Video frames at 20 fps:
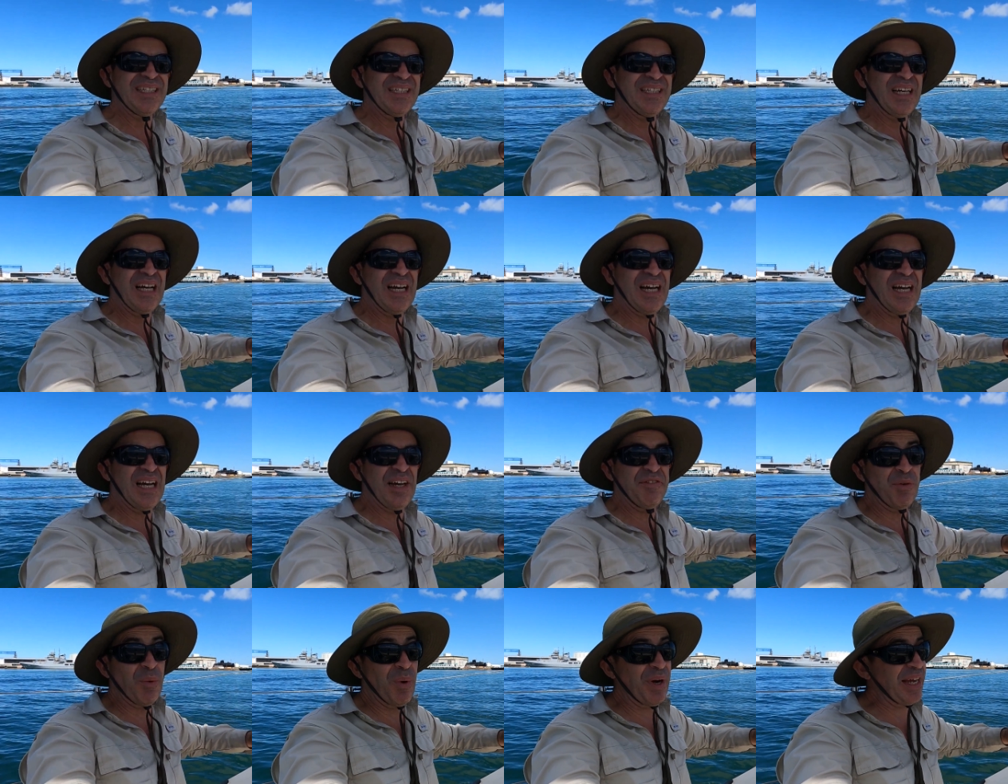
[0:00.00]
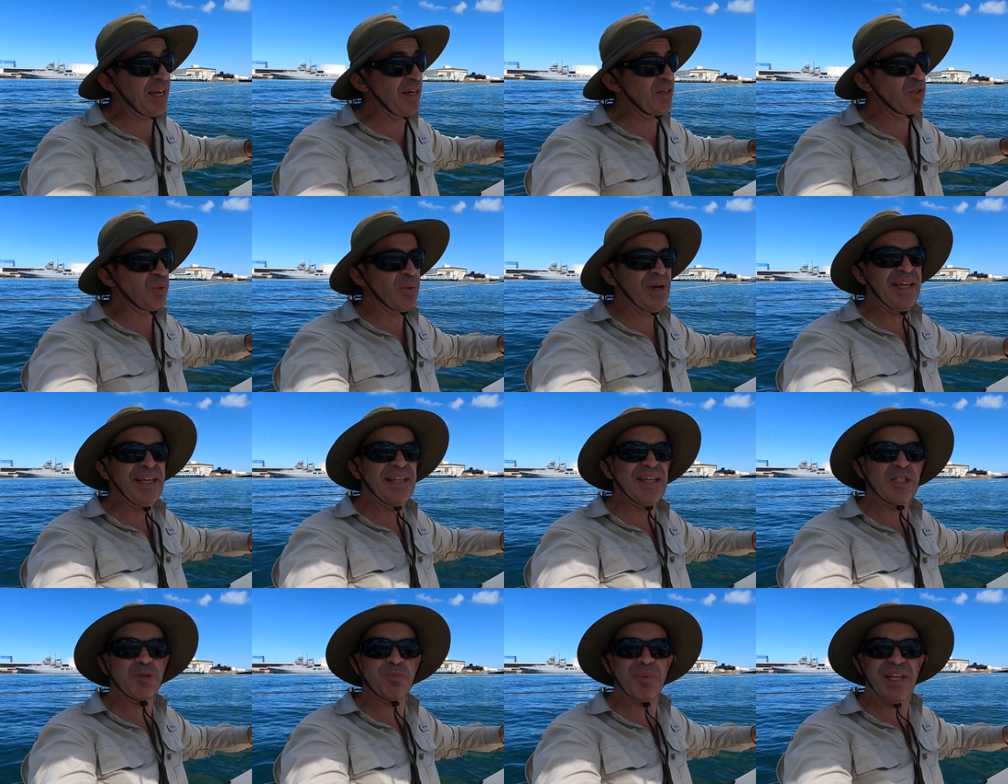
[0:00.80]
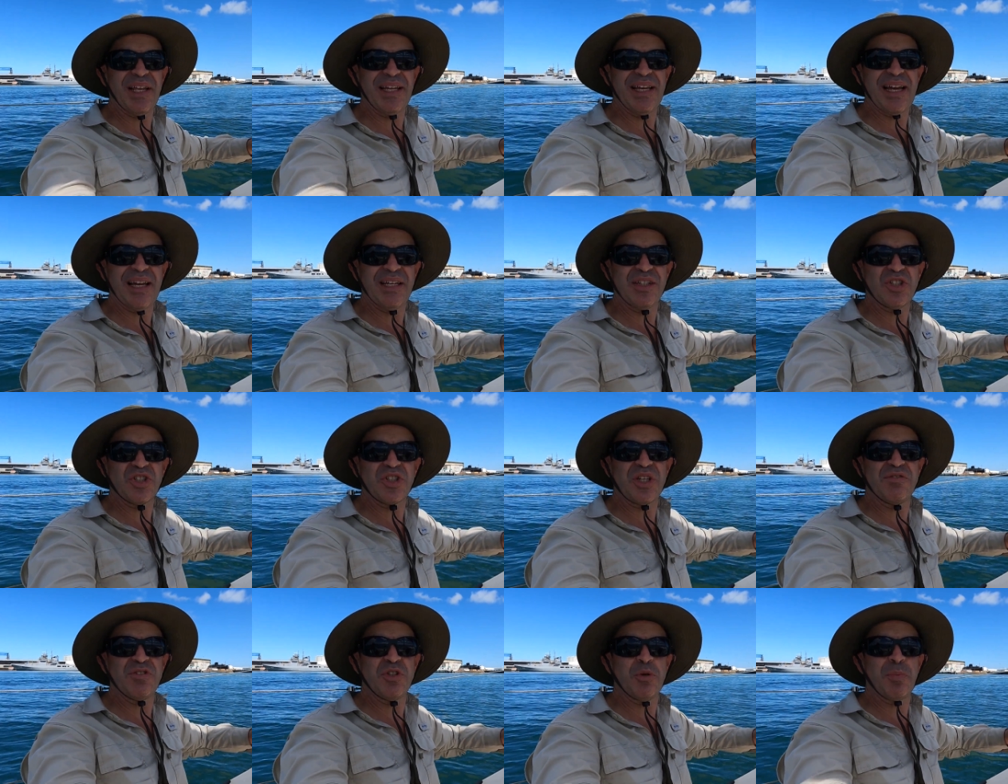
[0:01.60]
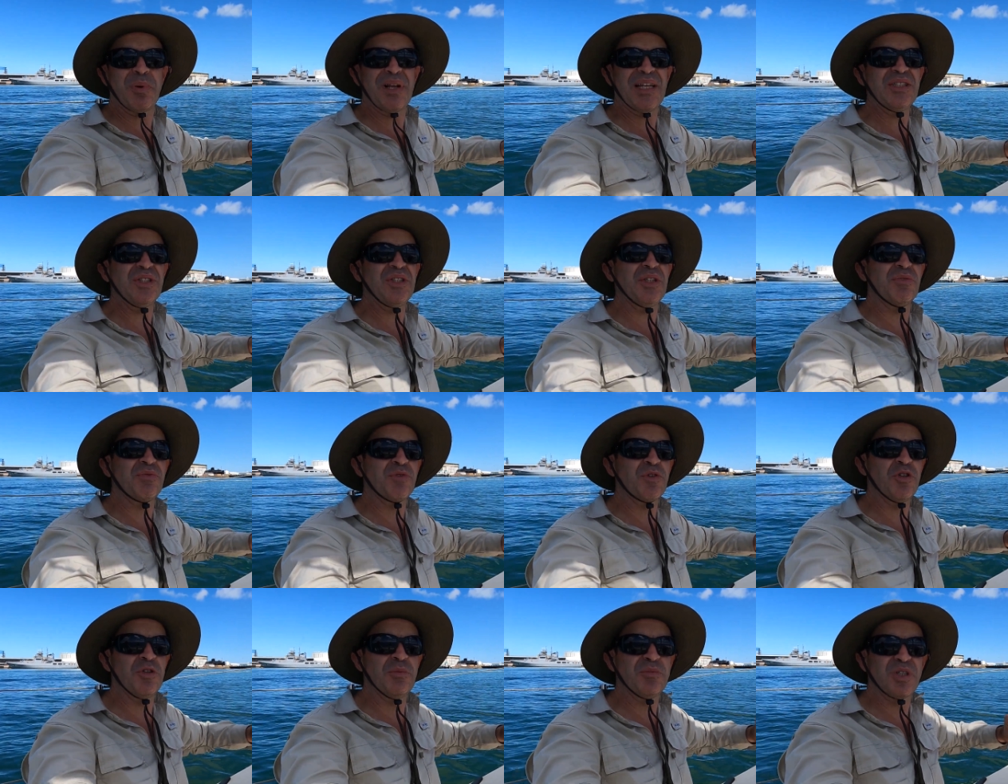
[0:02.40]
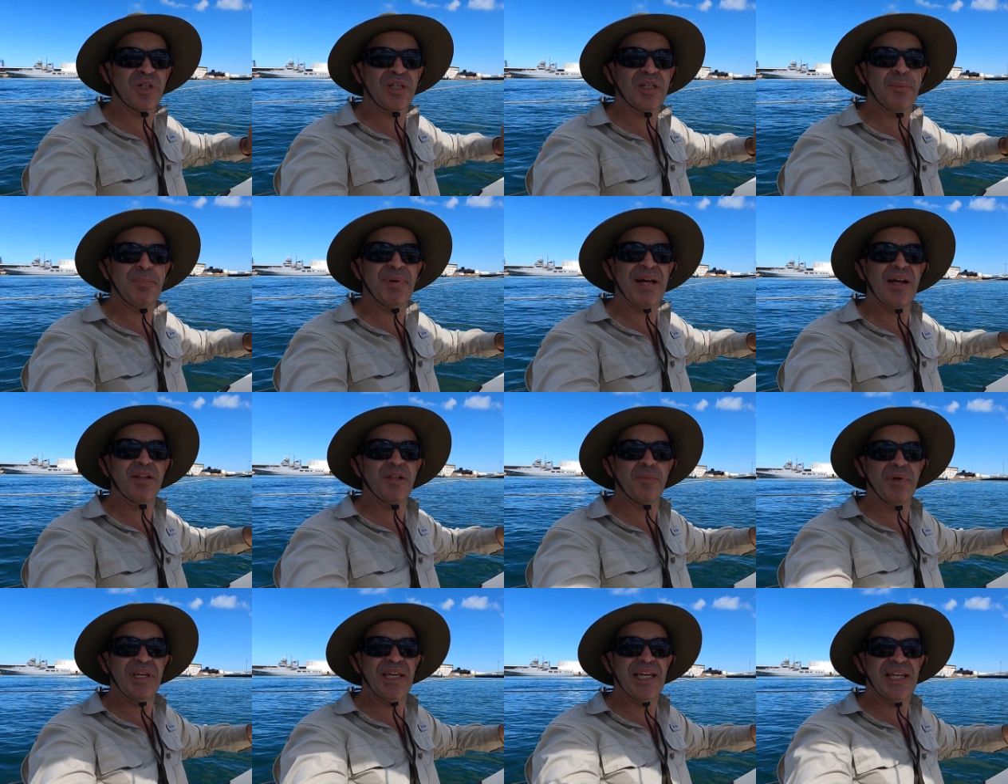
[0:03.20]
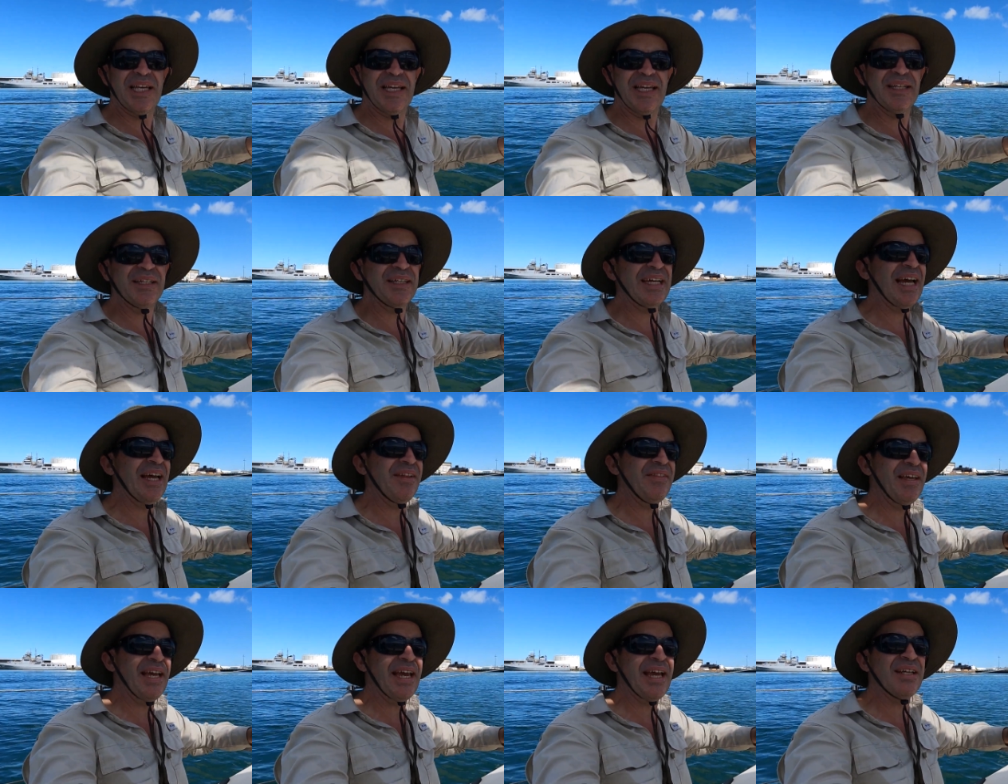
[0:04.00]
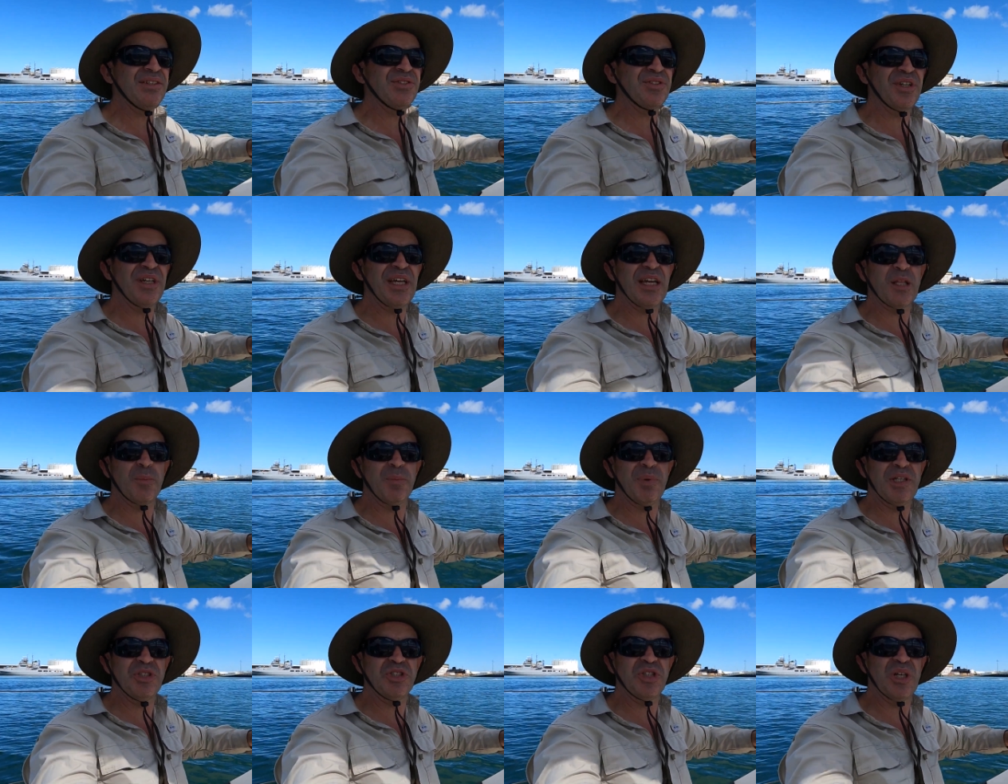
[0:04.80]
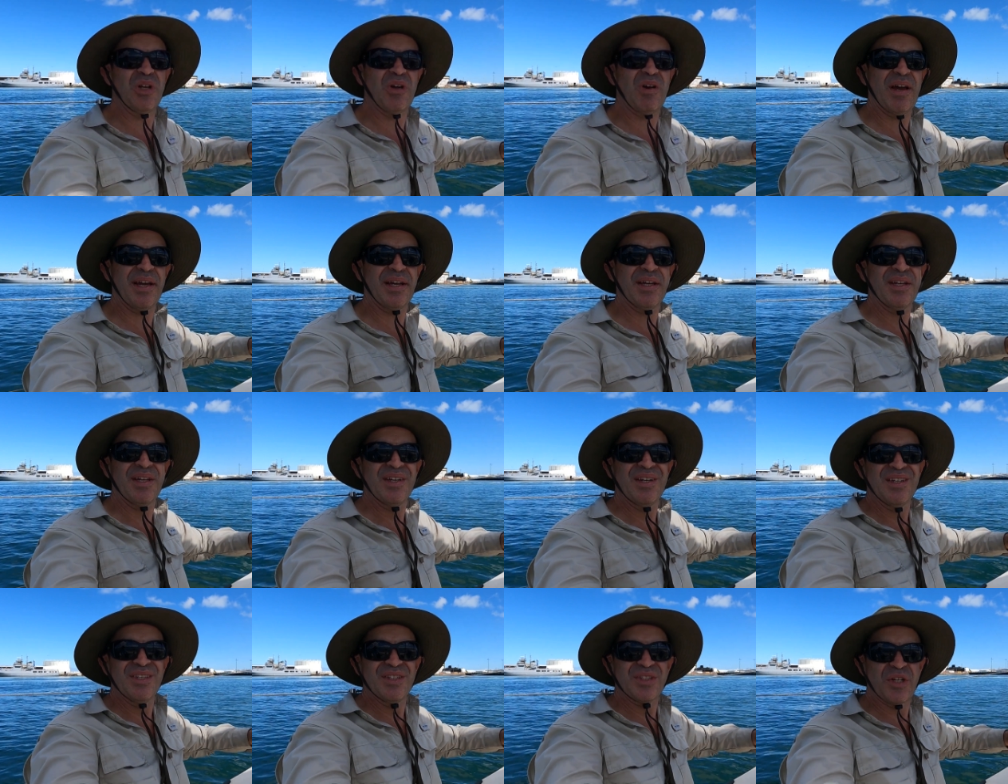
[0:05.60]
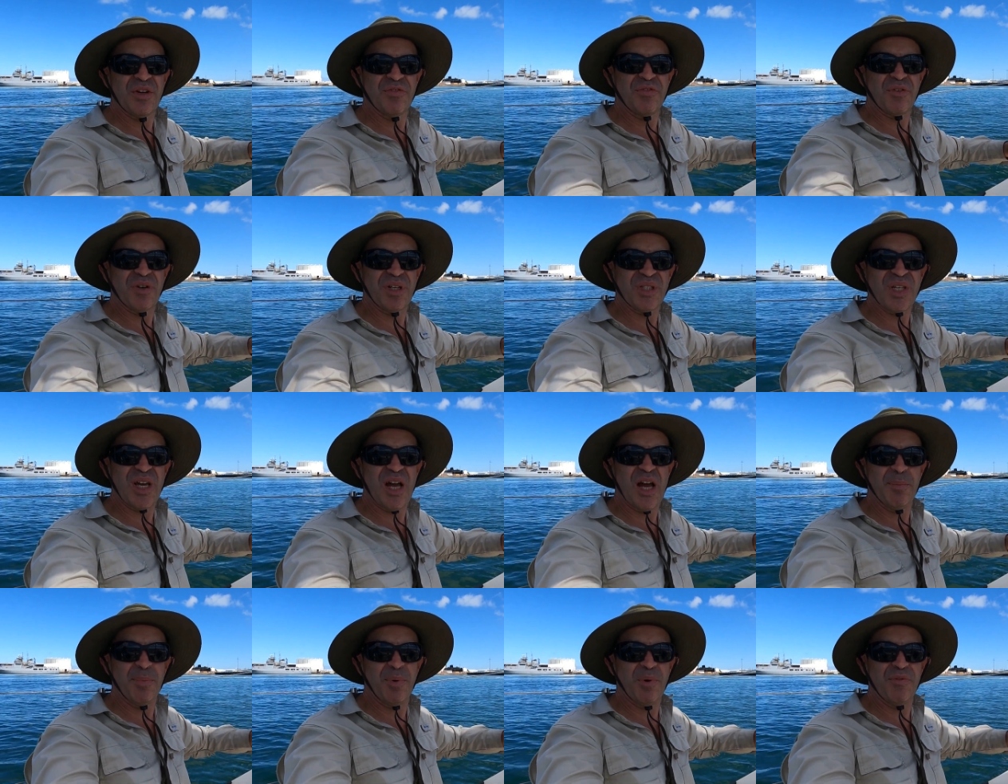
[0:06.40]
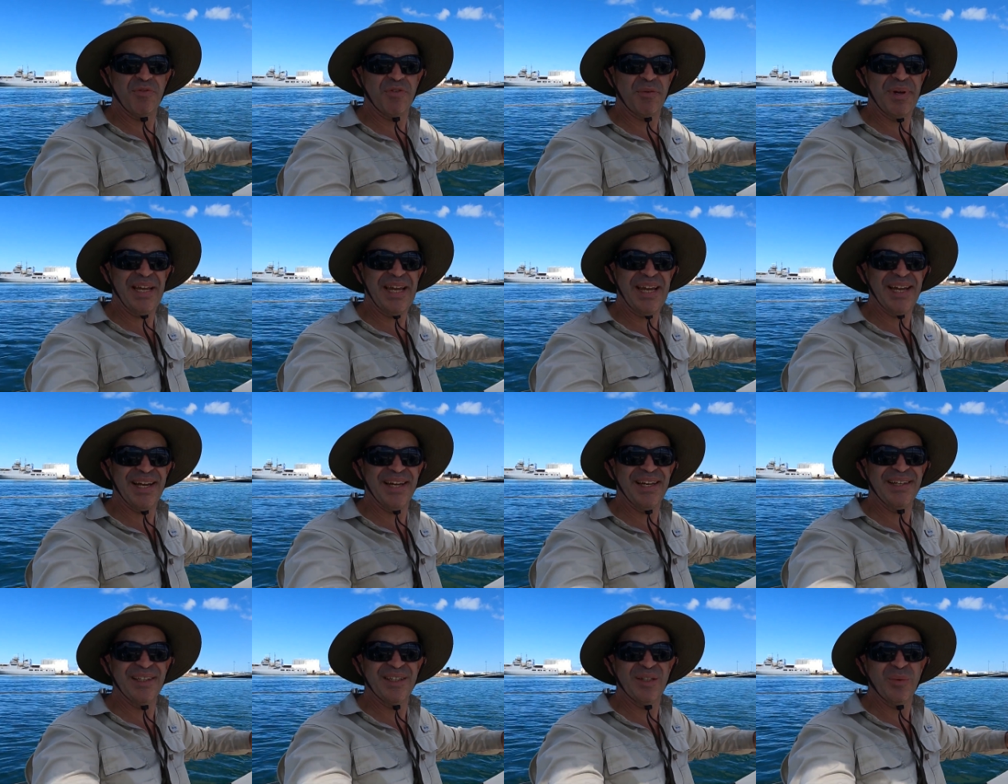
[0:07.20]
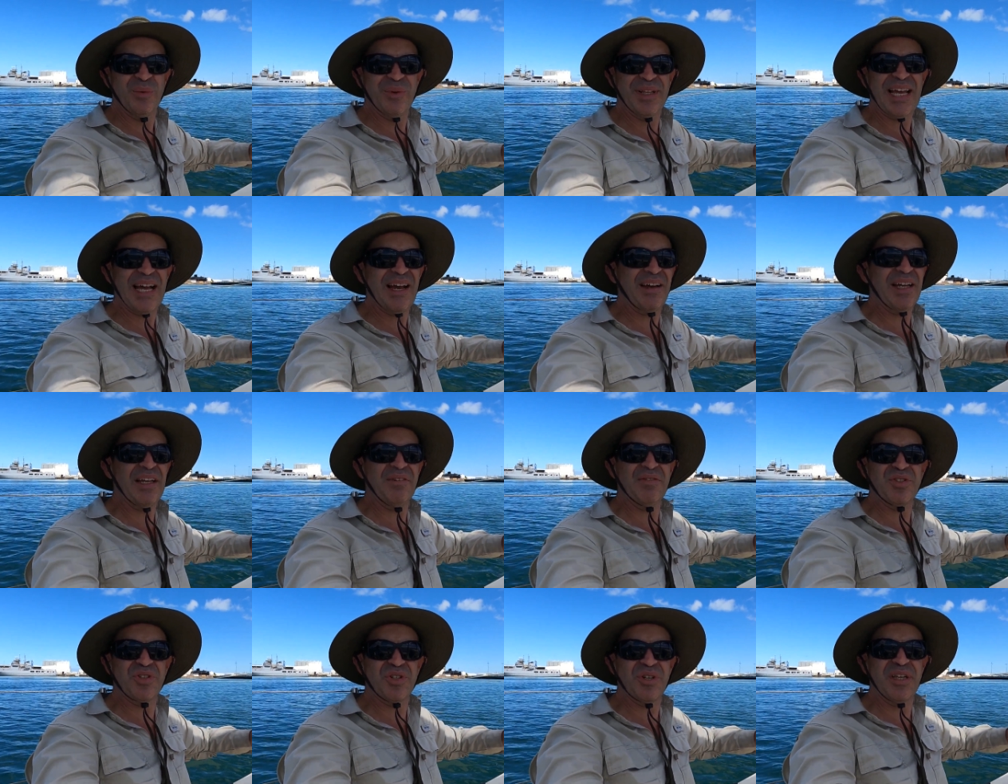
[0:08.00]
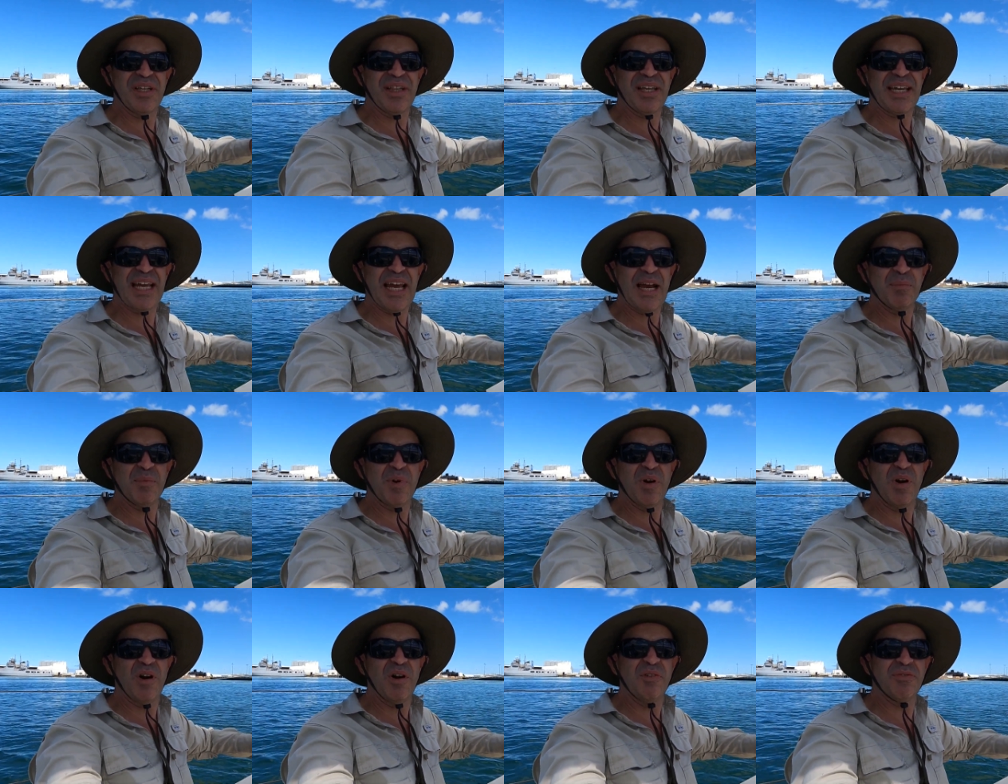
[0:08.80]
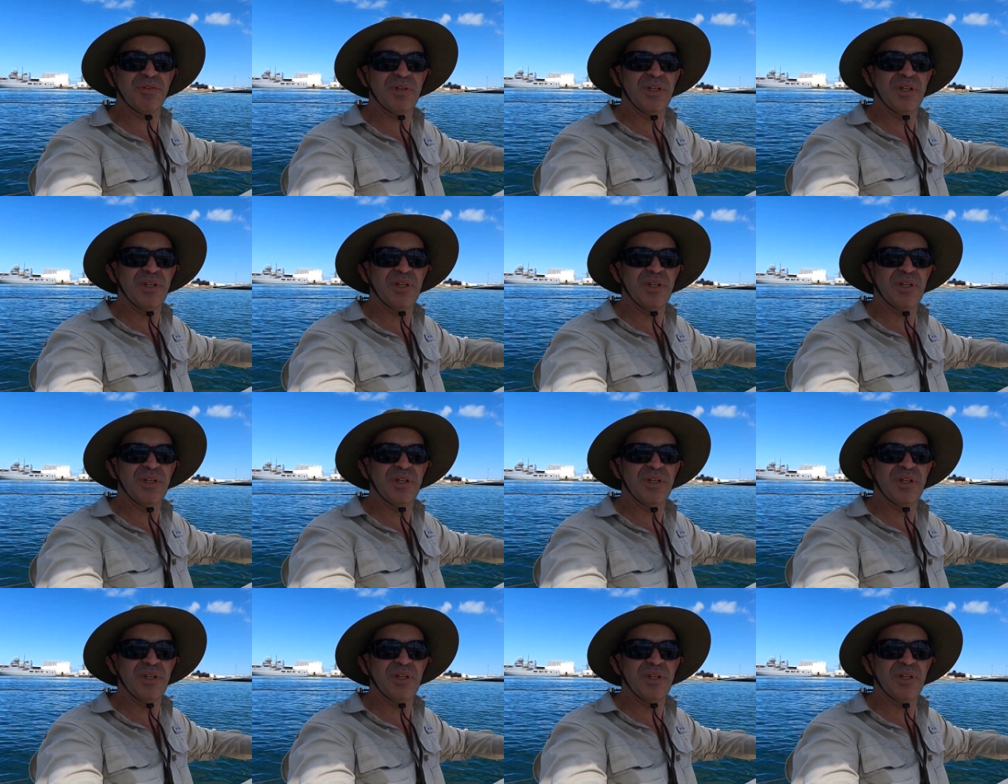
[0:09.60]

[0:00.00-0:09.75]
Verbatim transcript: Uh, if you want to go twenty, that's better yet. It just gives you plenty of room to clip out the beginning and the end so you get the piece you like. So for example, from here, without even turning the camera off,